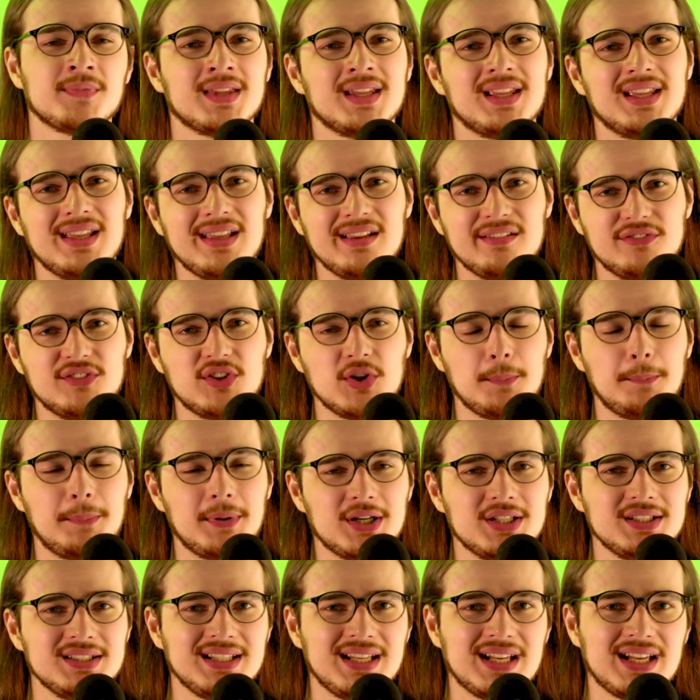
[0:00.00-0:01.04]
If the
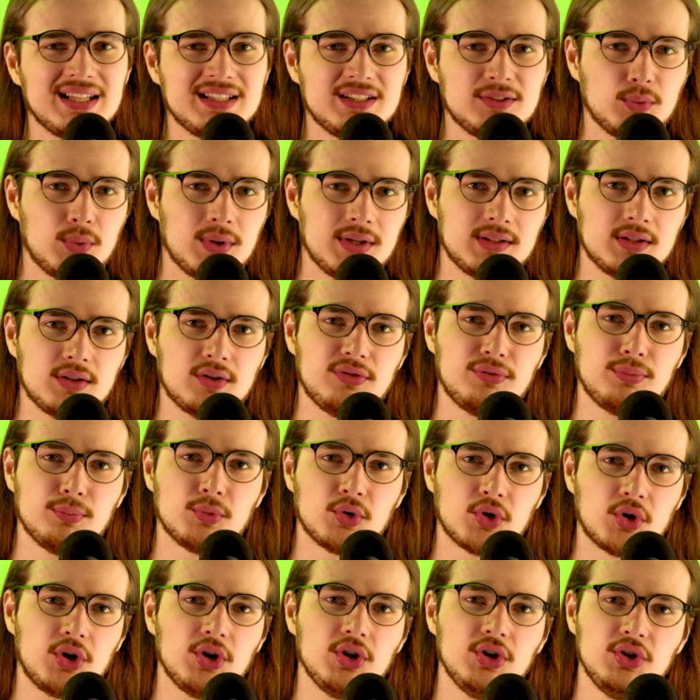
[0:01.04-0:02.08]
podcast was of
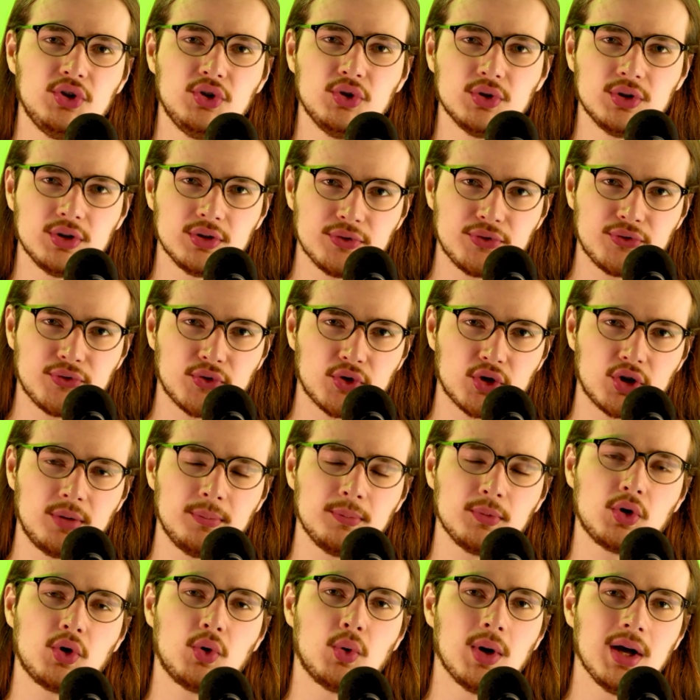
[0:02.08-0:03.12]
more uniform
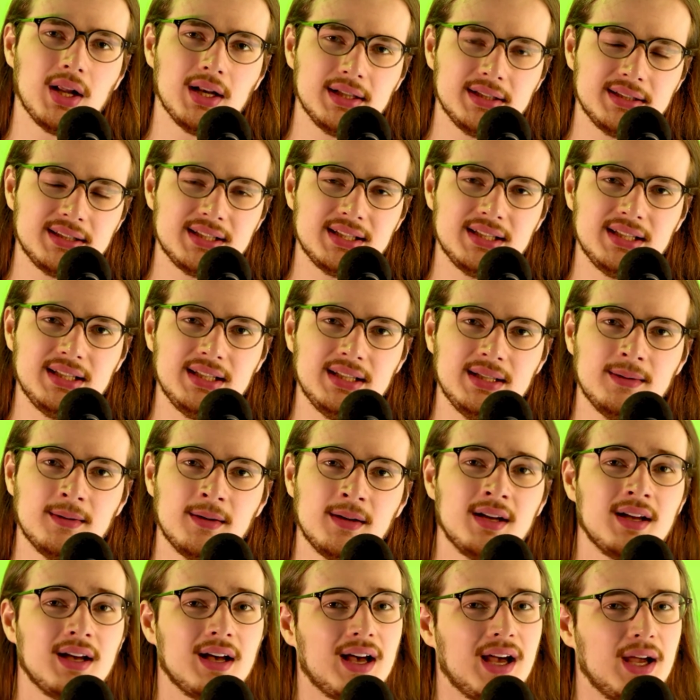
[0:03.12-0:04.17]
quality,
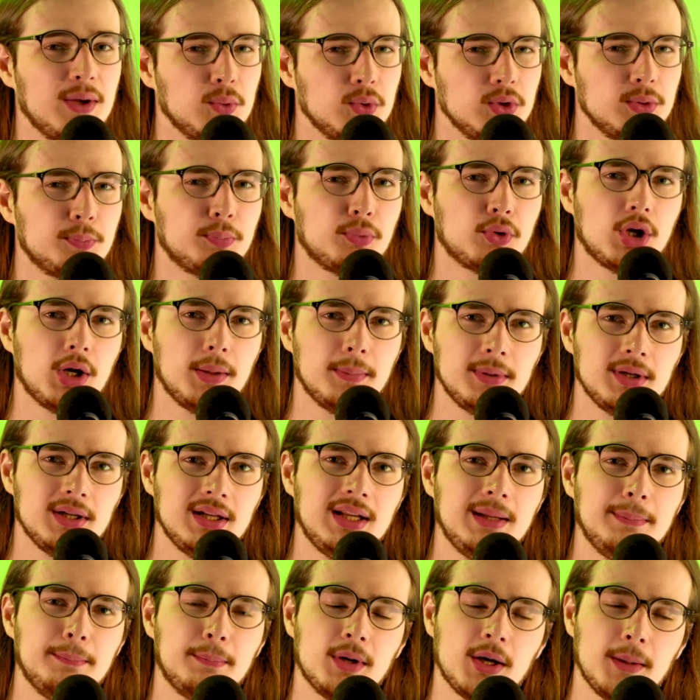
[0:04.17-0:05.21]
I would probably
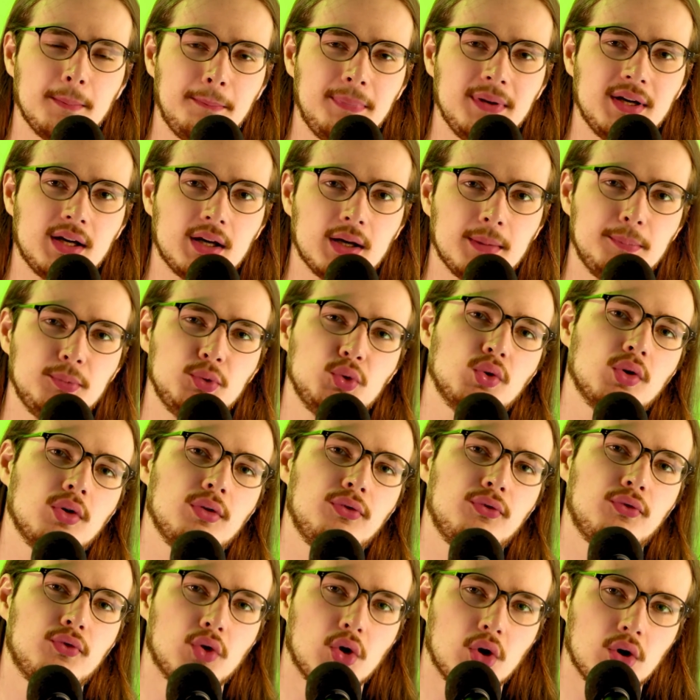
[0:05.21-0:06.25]
bump it up to a
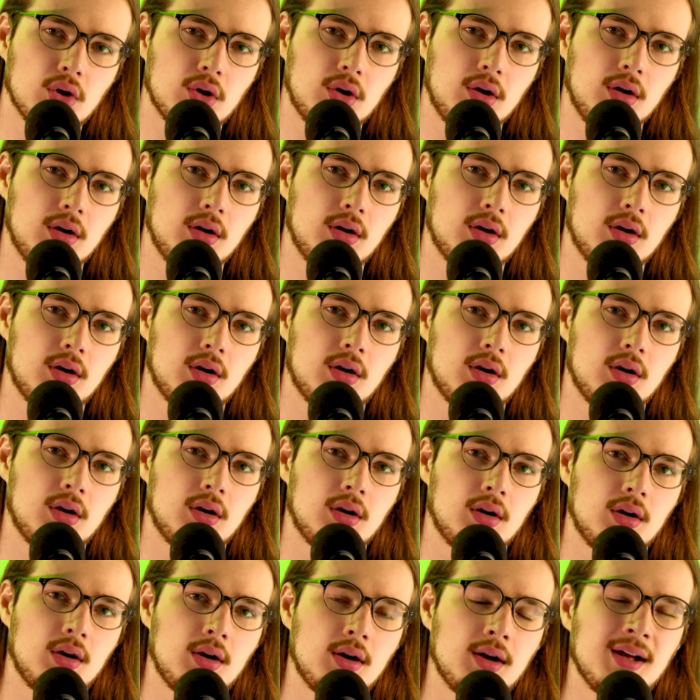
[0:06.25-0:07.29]
4.
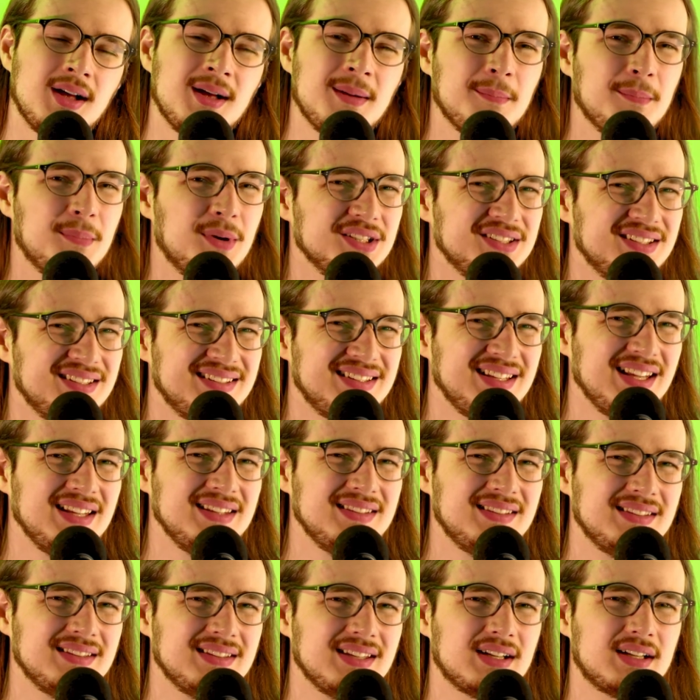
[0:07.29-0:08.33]
But since
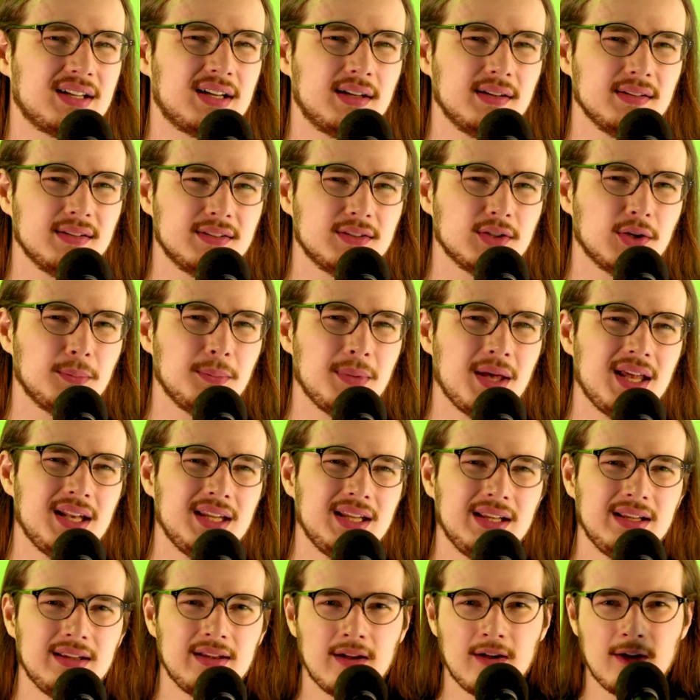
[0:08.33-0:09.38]
there are so
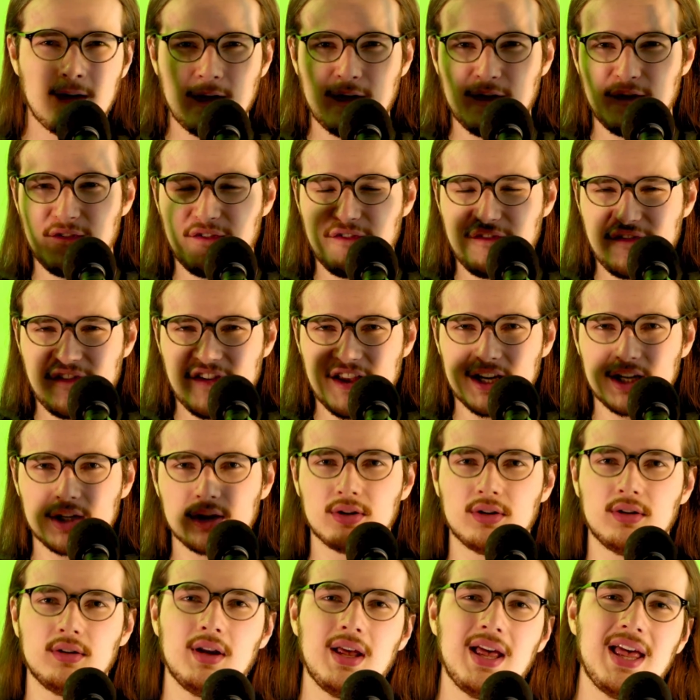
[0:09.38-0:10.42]
many
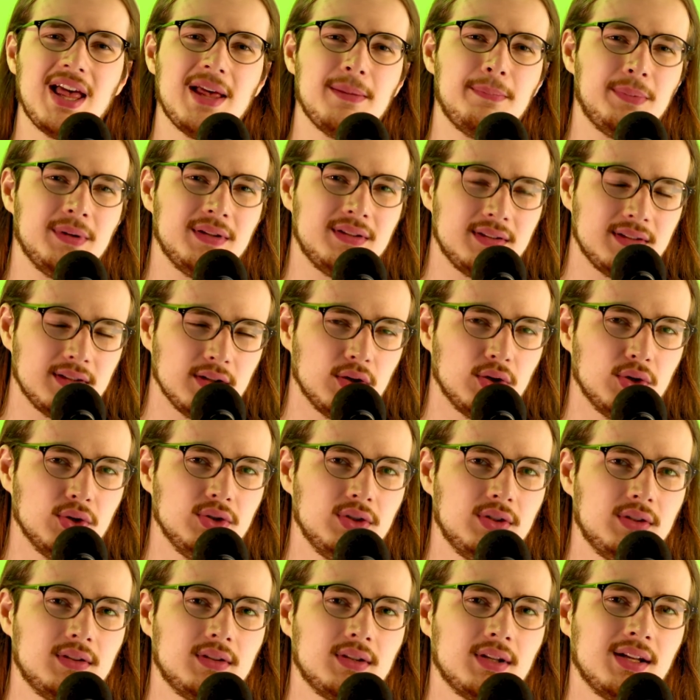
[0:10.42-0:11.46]
filler
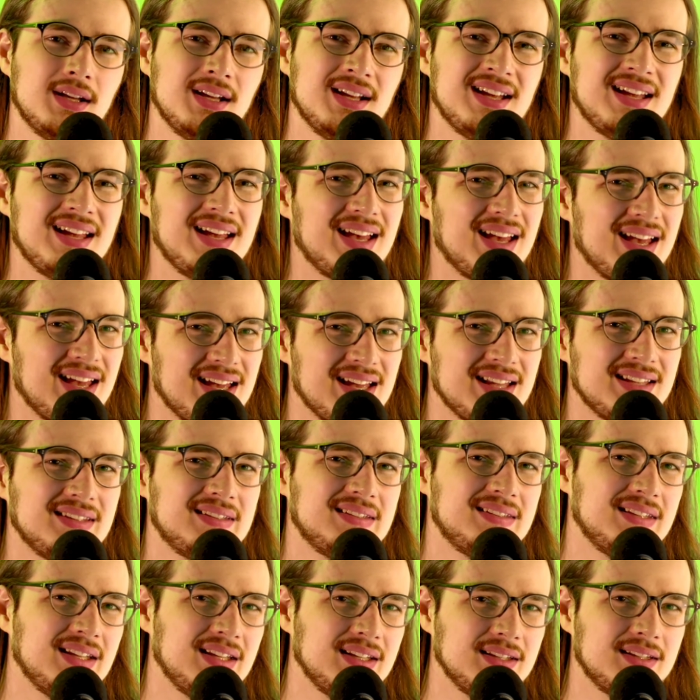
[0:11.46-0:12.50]
episodes, and
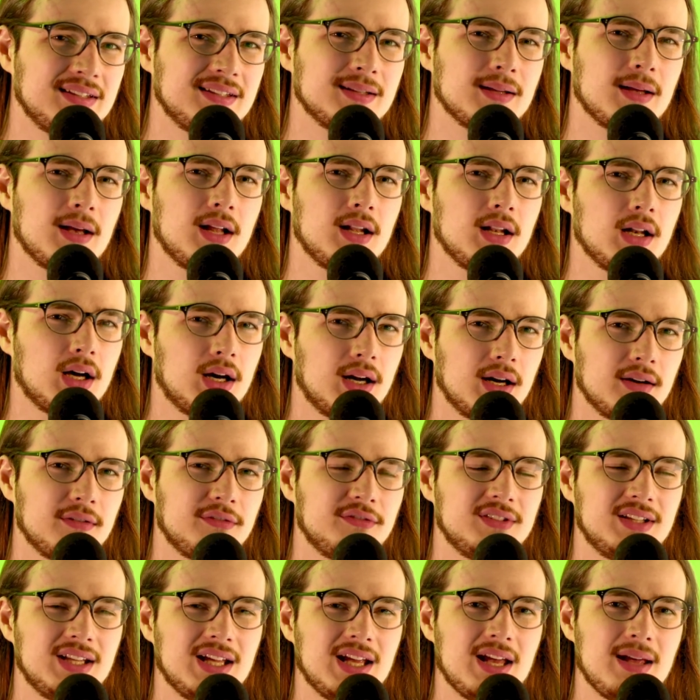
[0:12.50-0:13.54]
since a lot of
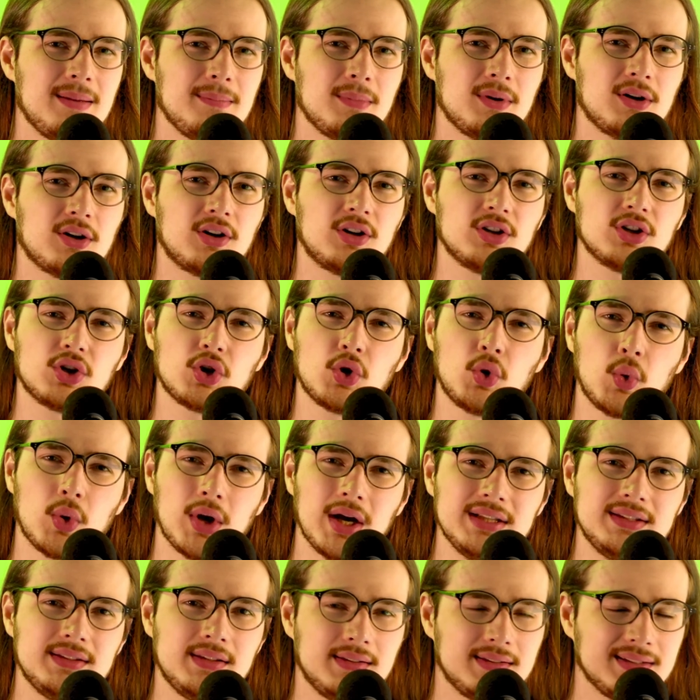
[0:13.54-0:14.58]
them are
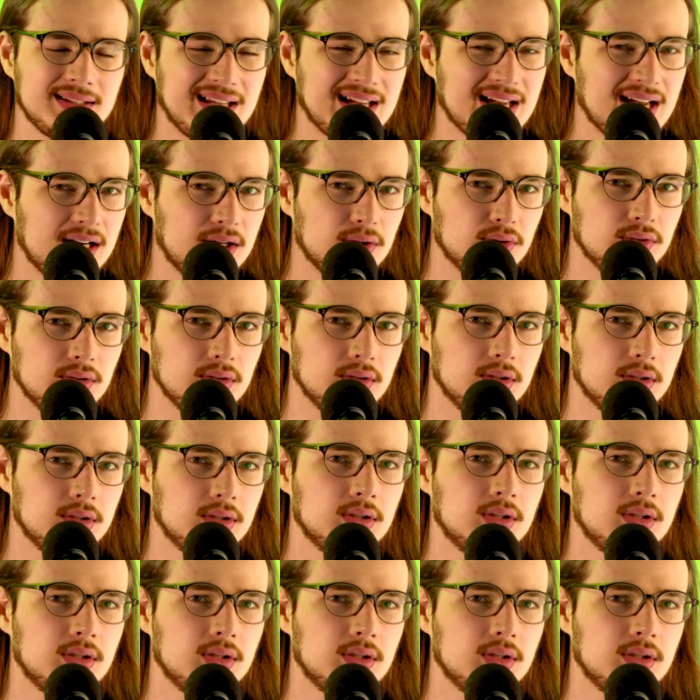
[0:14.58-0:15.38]
quite scattered,